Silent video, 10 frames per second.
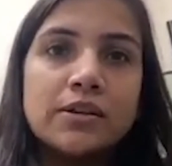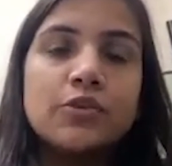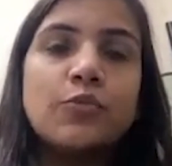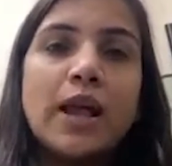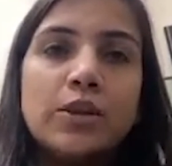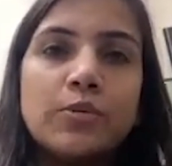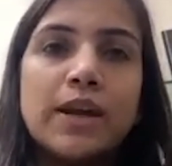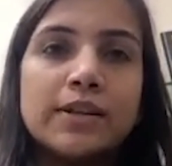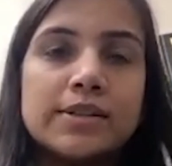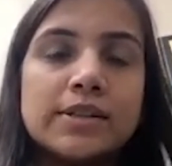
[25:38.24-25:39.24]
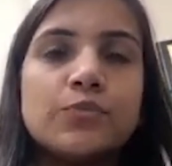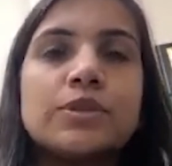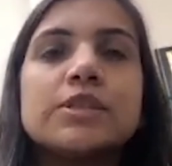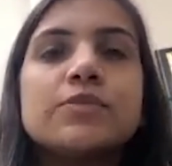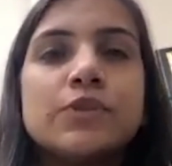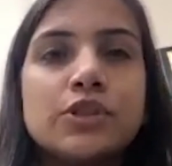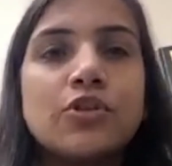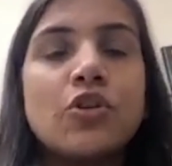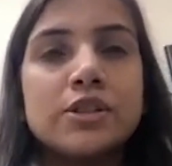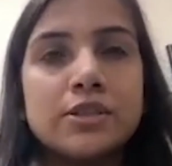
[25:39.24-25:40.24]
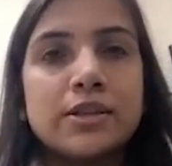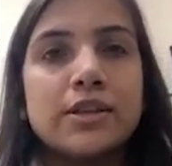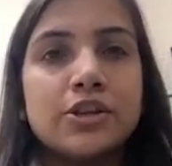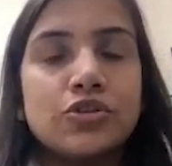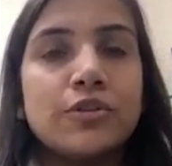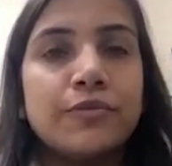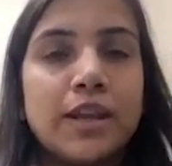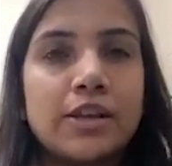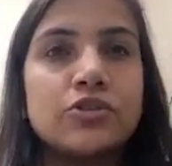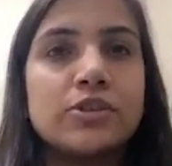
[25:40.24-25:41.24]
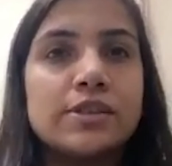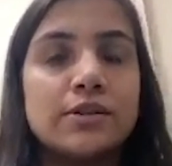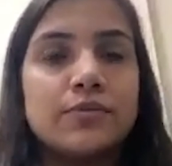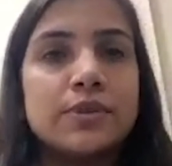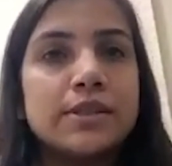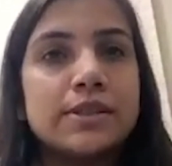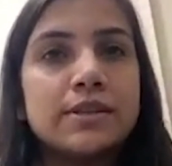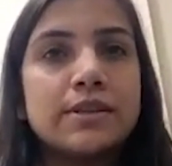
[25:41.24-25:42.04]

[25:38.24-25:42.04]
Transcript: the value-added services which are not in the nature of financial services.